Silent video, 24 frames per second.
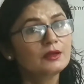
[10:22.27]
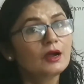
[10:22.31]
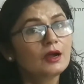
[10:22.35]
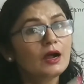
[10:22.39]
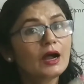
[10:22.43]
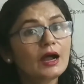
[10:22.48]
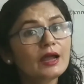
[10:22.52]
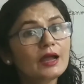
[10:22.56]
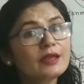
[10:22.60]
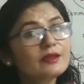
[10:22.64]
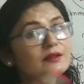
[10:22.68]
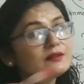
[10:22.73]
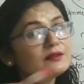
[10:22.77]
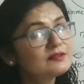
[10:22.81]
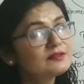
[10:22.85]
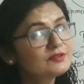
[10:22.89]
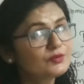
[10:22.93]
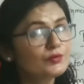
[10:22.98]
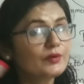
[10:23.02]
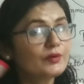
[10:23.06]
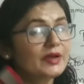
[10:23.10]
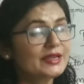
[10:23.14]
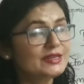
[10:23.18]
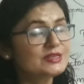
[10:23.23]
IELTS
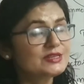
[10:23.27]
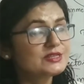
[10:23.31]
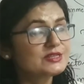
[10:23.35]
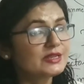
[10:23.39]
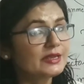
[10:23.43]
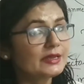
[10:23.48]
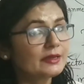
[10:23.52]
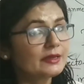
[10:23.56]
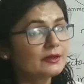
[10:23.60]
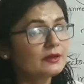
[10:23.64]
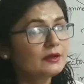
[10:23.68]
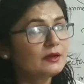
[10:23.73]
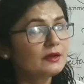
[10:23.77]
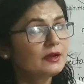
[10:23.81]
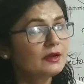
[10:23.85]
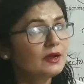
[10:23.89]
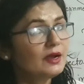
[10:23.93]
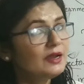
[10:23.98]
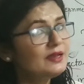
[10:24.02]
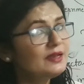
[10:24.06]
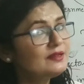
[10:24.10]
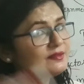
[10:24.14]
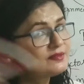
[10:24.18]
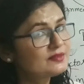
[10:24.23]
writing.
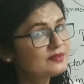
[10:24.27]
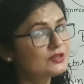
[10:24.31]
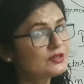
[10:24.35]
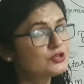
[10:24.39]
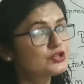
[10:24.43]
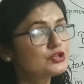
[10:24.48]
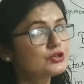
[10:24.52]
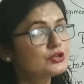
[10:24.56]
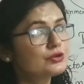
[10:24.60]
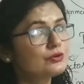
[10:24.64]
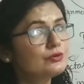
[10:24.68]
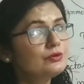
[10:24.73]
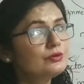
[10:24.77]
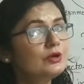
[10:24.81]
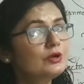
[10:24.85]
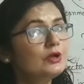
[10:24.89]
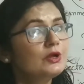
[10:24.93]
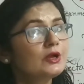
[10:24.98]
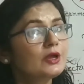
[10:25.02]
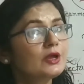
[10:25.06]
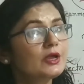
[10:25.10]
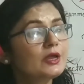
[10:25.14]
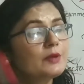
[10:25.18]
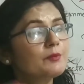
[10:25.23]
I said to you
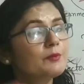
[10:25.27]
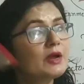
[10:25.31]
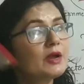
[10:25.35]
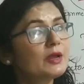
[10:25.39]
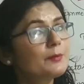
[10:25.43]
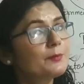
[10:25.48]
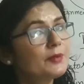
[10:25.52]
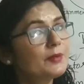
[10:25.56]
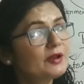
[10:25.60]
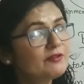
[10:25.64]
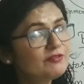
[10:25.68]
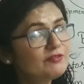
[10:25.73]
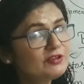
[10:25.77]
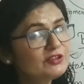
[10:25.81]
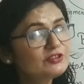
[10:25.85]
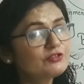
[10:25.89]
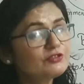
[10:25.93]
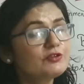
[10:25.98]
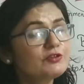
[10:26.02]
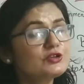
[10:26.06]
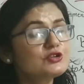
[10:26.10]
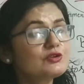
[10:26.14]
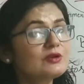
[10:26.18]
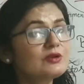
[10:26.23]
in my previous
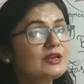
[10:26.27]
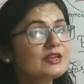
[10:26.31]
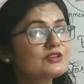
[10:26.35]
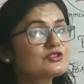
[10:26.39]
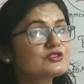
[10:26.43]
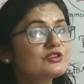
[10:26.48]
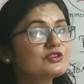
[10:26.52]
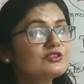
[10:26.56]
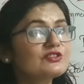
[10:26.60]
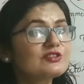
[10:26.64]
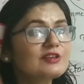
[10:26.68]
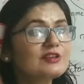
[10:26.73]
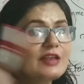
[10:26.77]
video lectures,